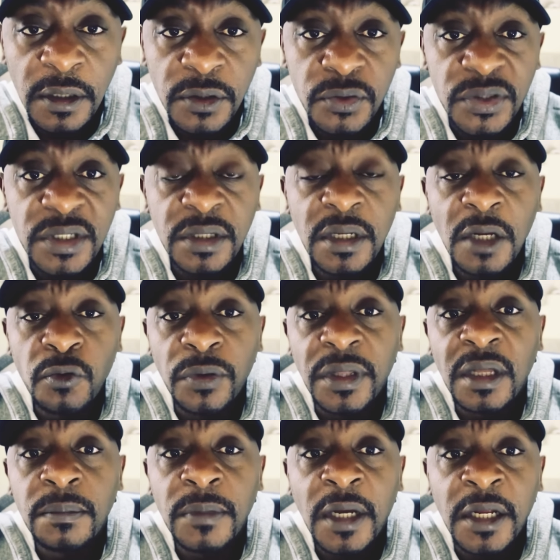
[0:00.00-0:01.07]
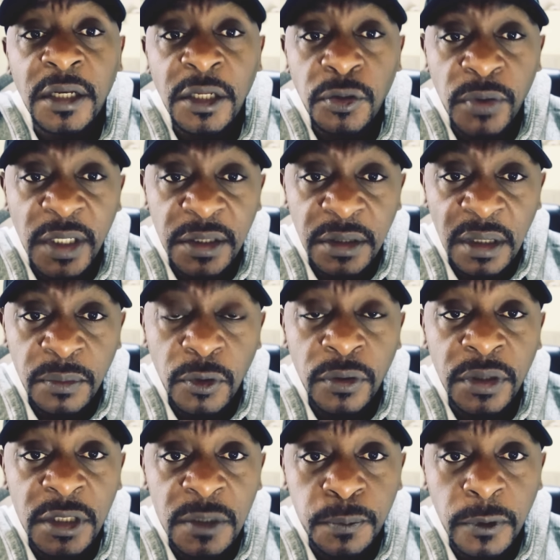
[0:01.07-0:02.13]
to sit down with them and educate them
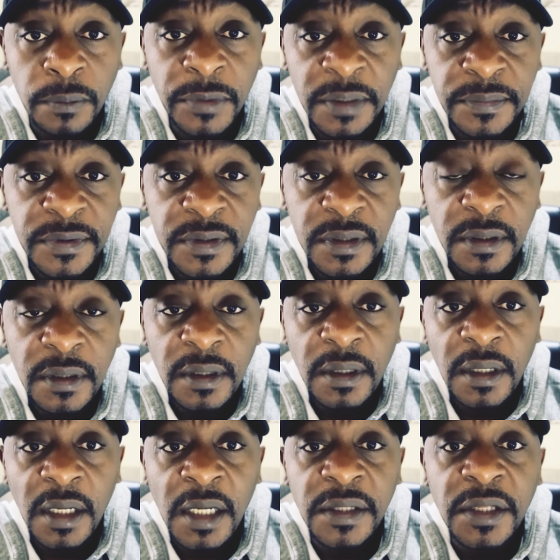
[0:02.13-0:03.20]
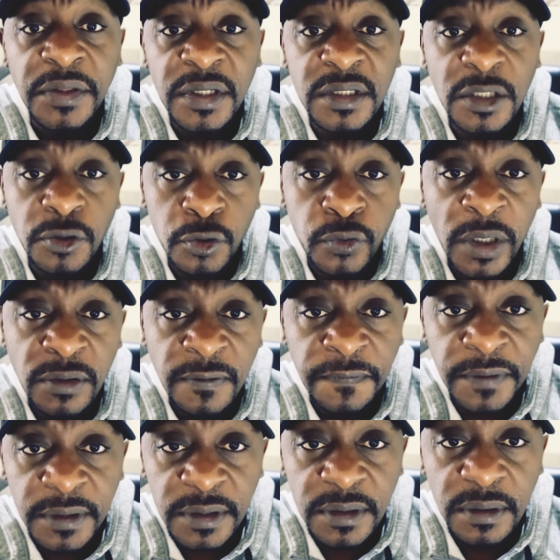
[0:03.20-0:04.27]
on these problems and the things that you're trying to
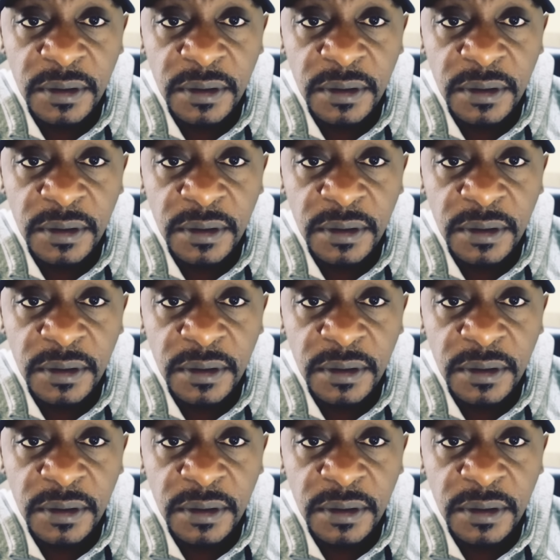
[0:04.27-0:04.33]
fix,